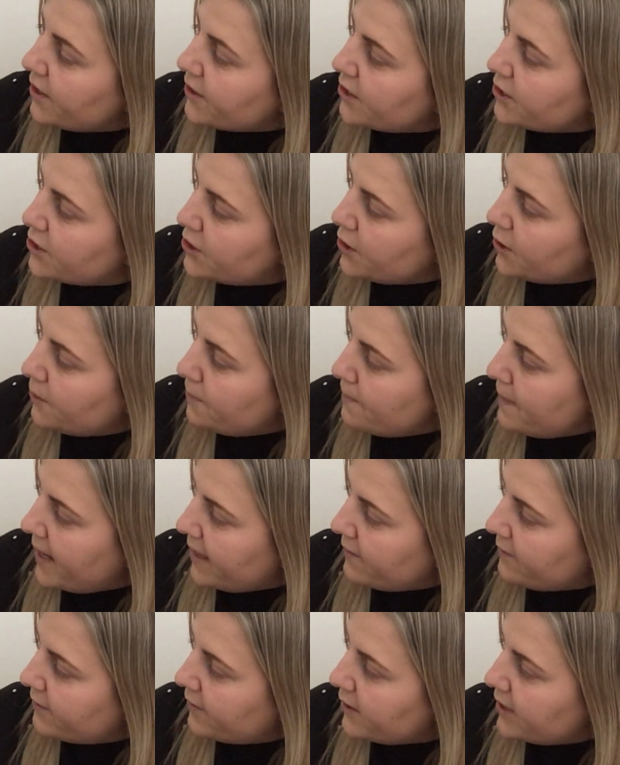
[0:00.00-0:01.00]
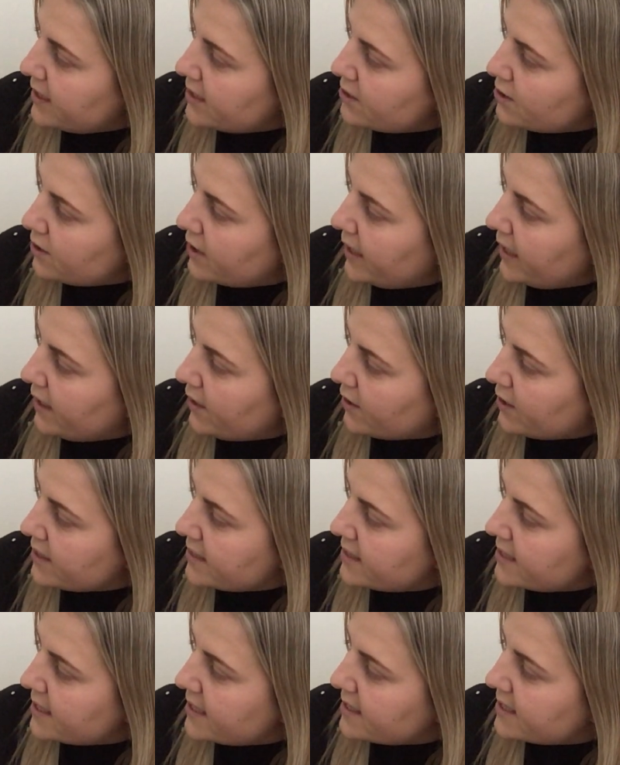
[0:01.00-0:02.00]
The tube made funny sucking
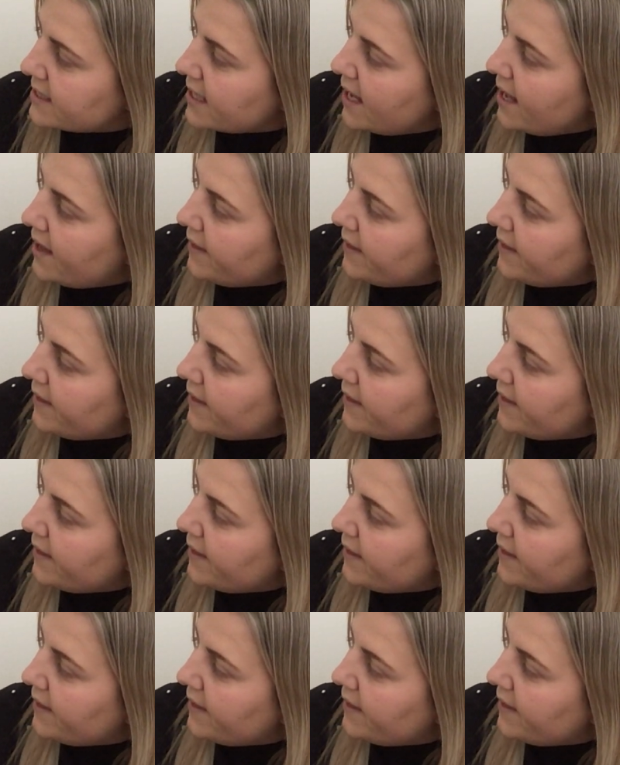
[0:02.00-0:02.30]
noises.